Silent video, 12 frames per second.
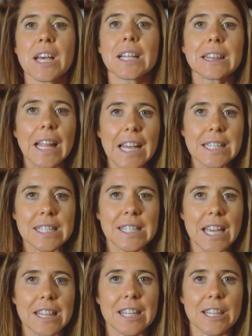Let's
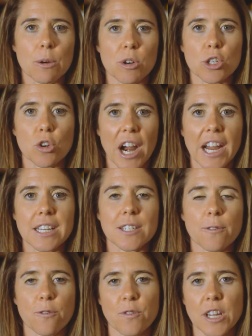say that they were trying
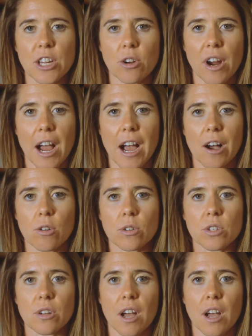to figure out